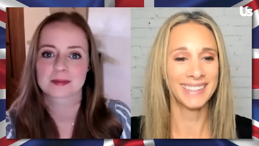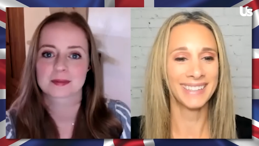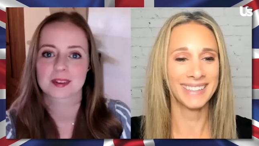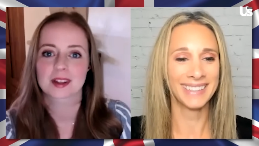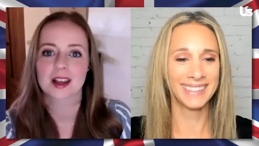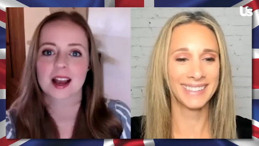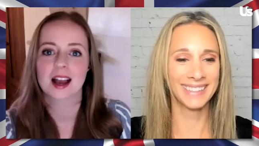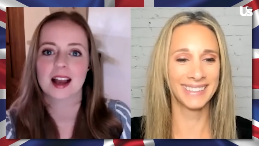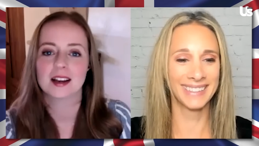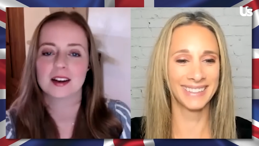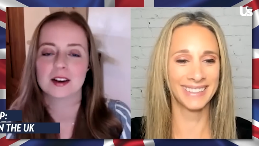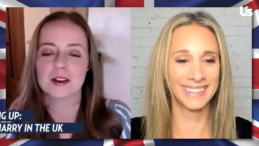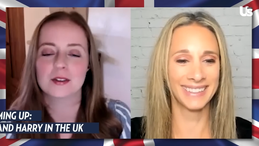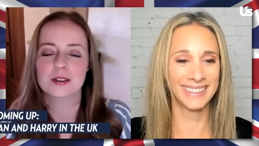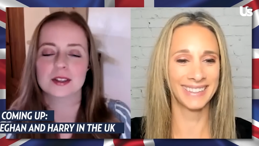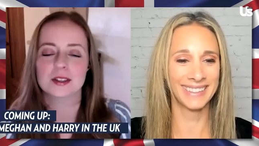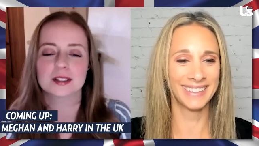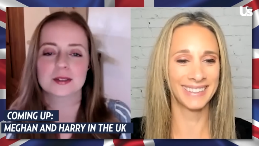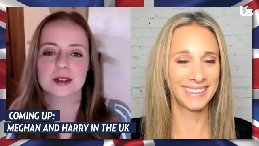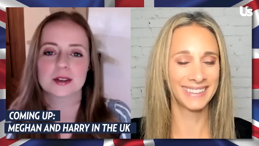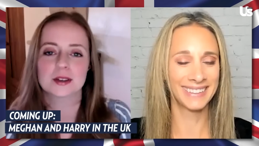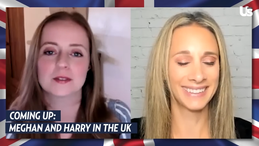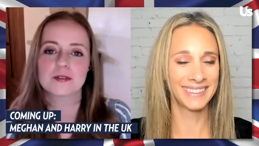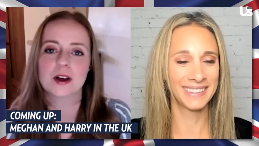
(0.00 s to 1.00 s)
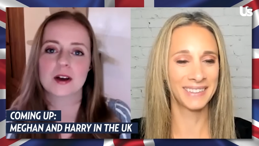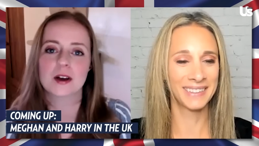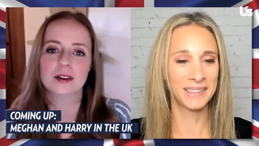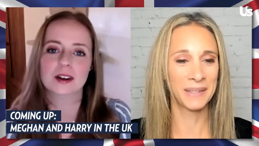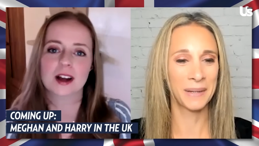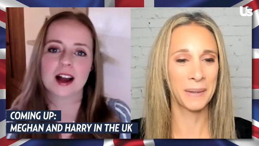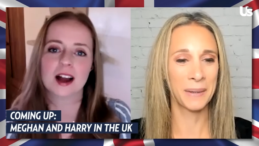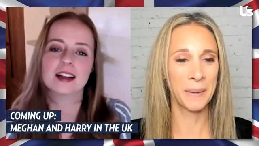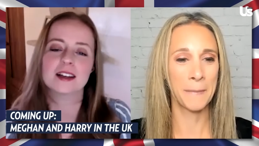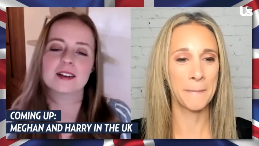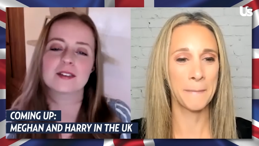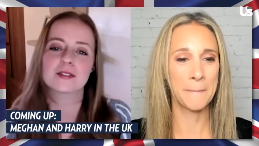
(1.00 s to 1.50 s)
Speaker 1: I know this. It felt
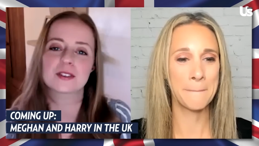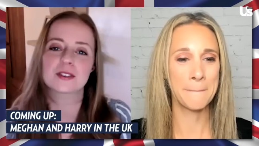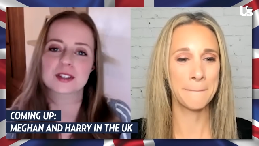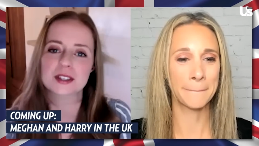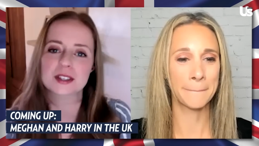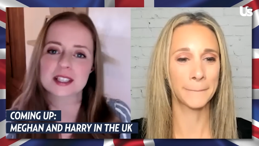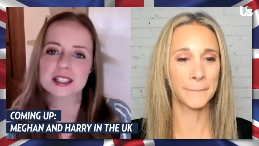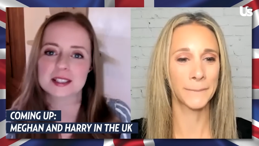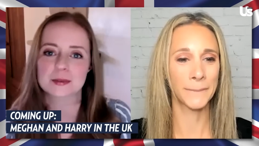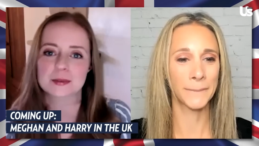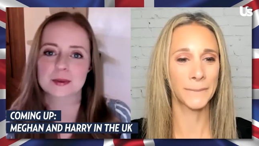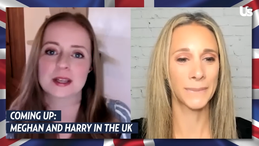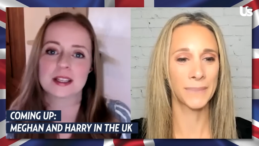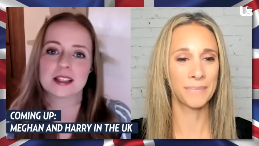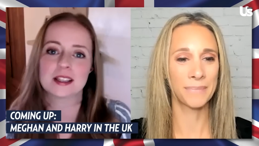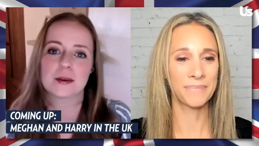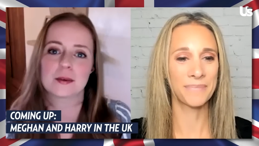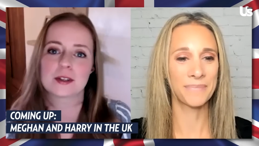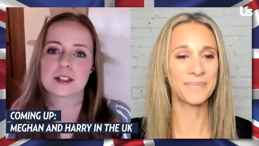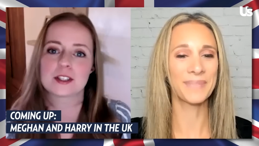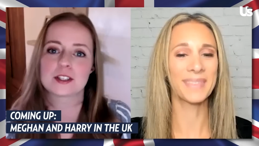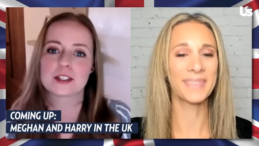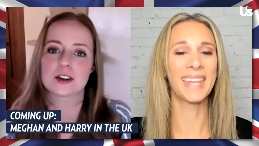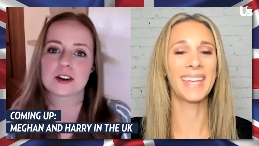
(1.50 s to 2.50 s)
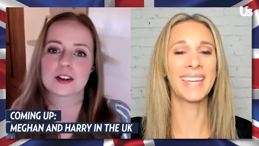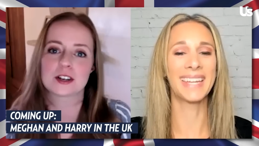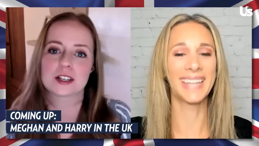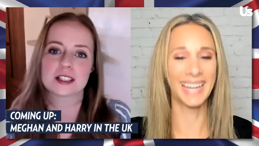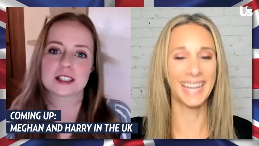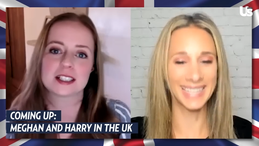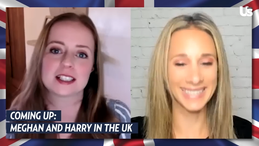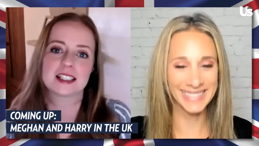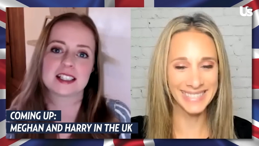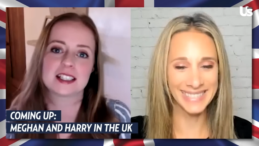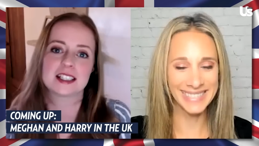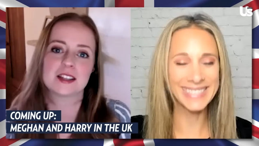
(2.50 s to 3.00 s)
kind of good this week that we started to
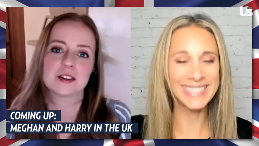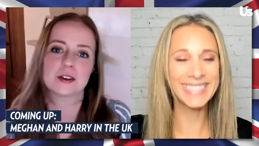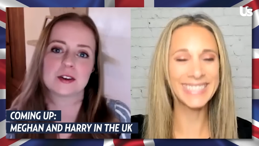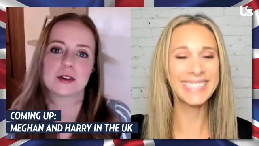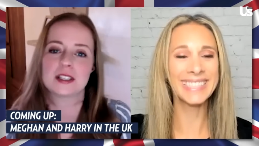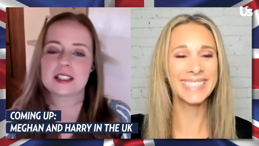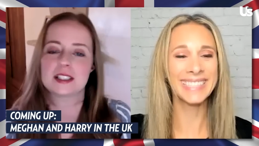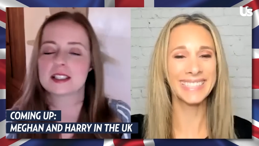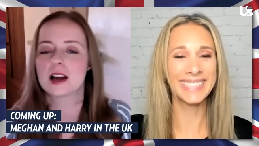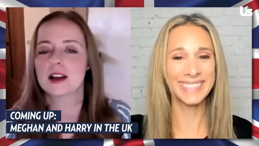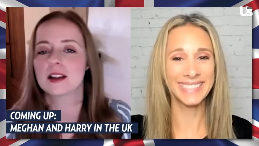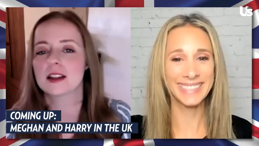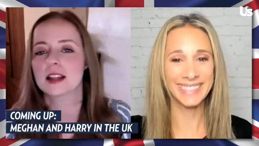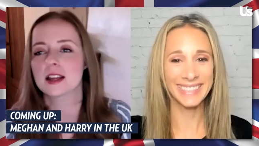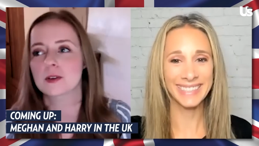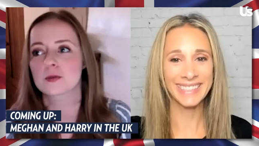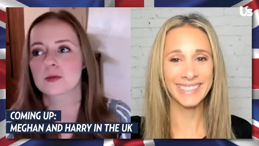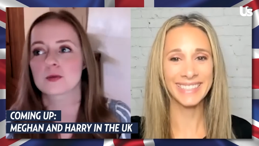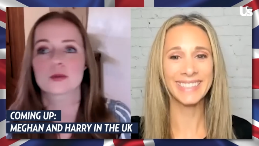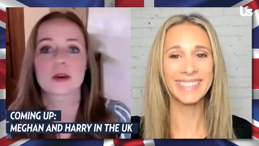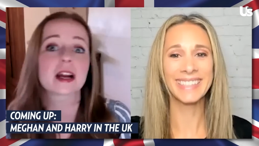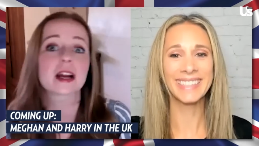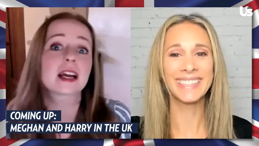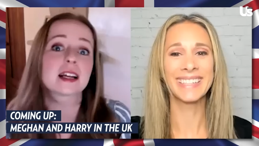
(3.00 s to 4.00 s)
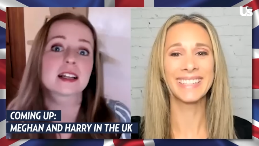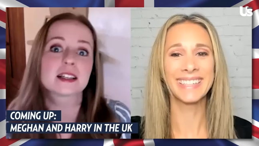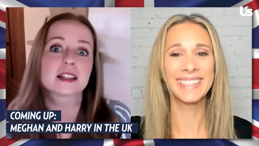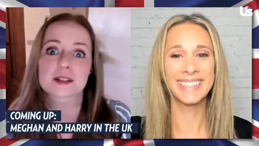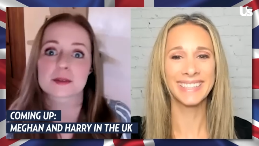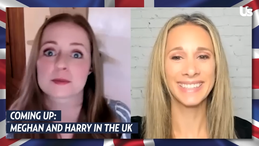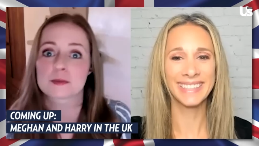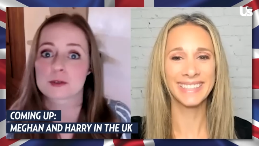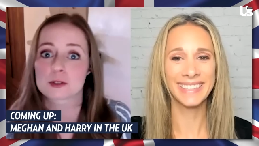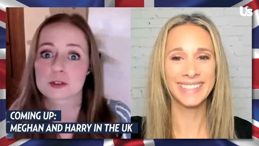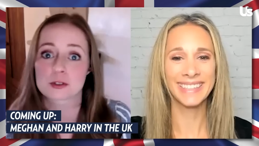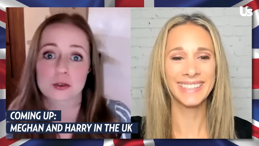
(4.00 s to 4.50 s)
see, though. It's not like random
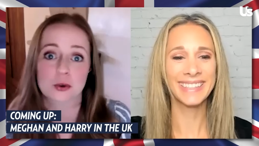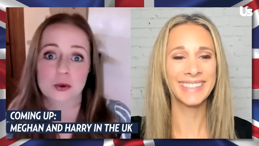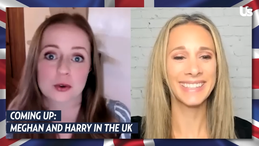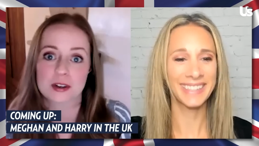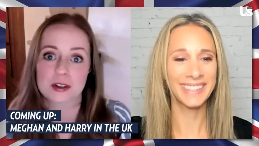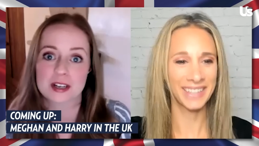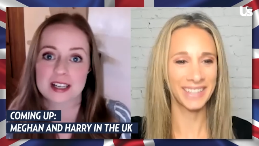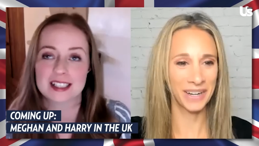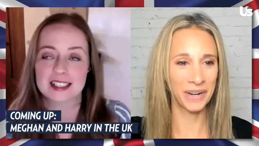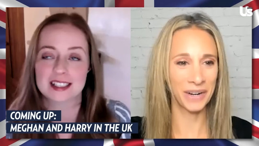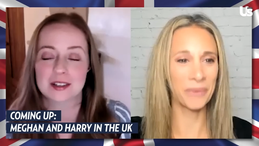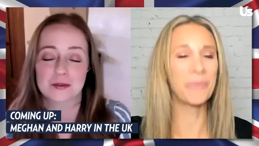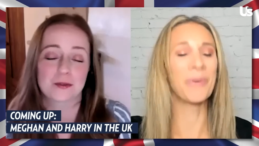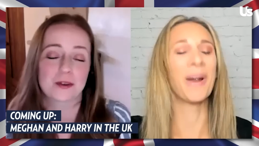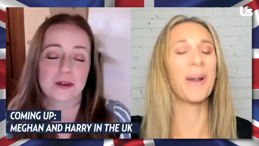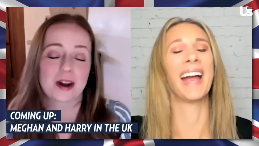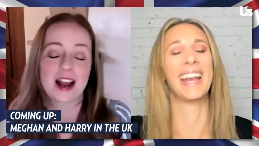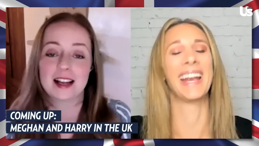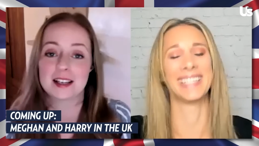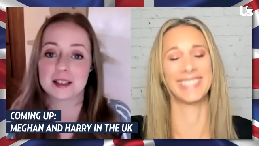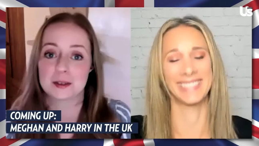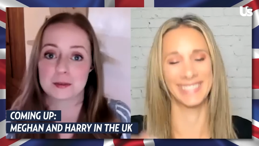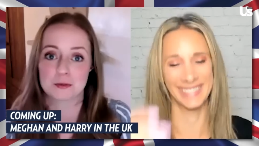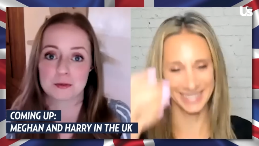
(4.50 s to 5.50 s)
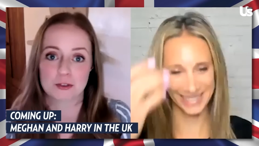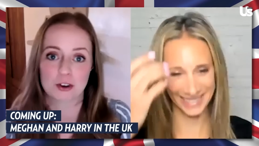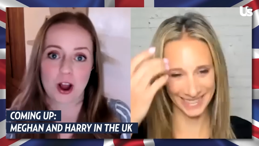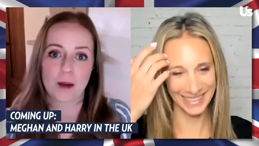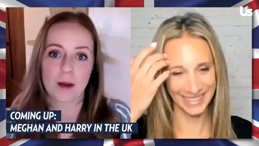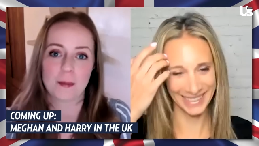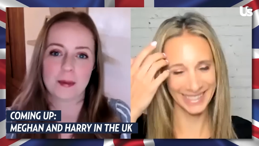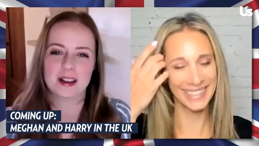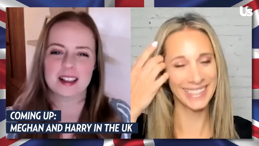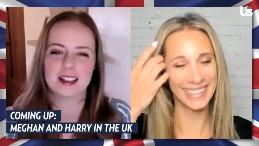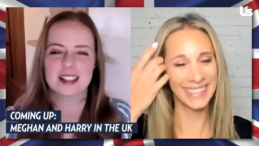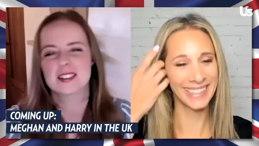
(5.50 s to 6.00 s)
stories and random drama.
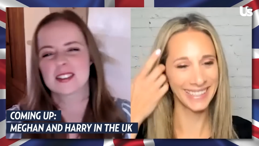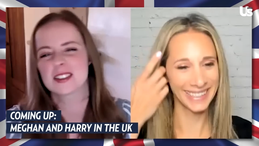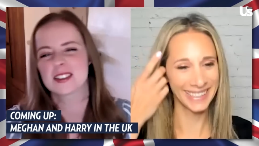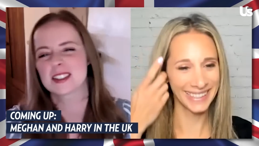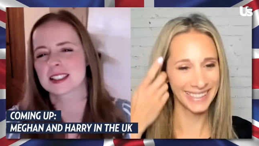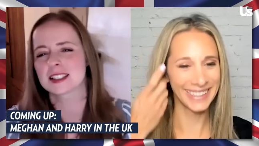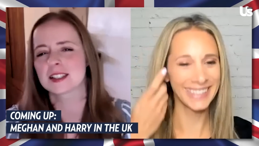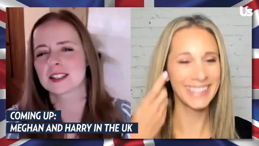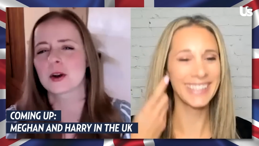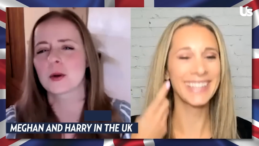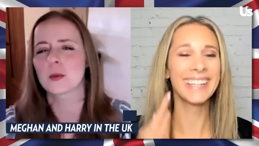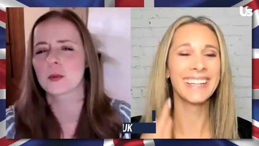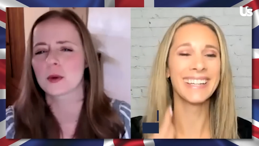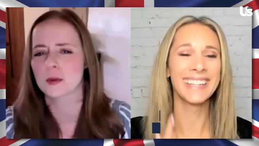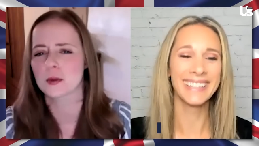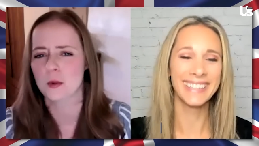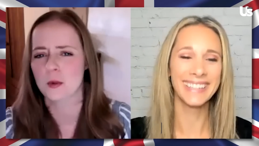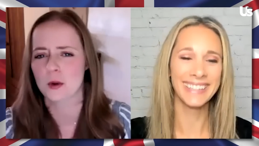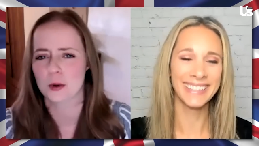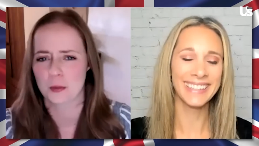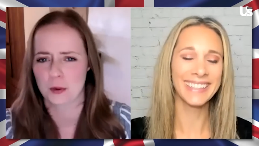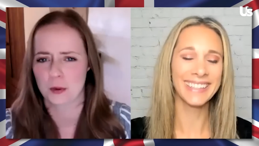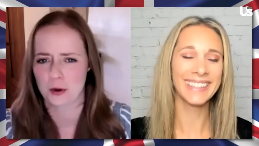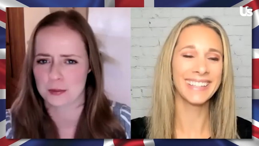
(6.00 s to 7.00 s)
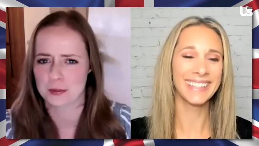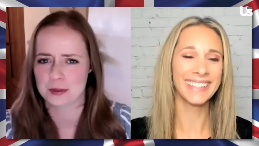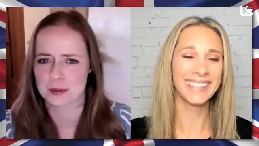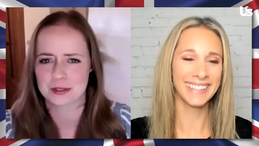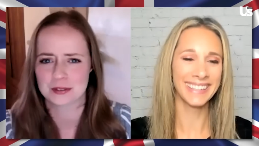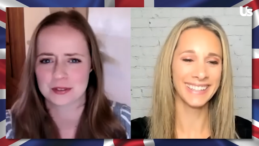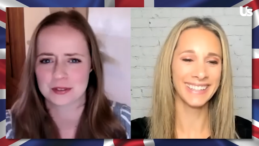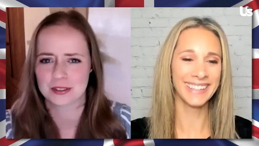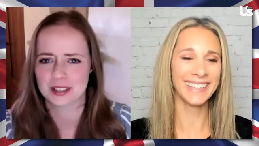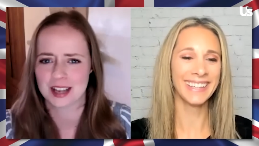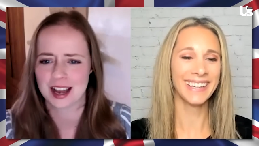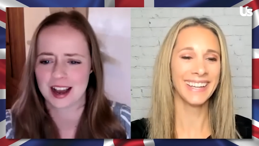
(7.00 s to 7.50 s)
This is a little bit more purposeful
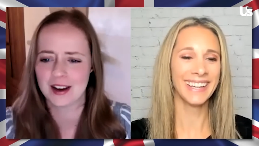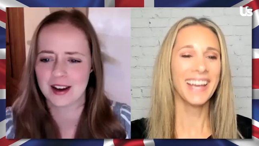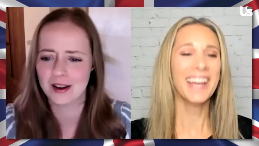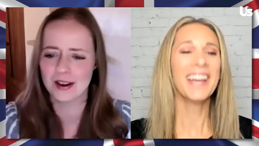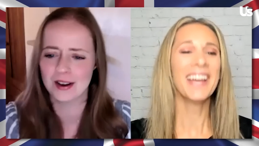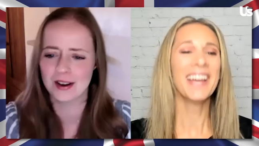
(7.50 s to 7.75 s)
now.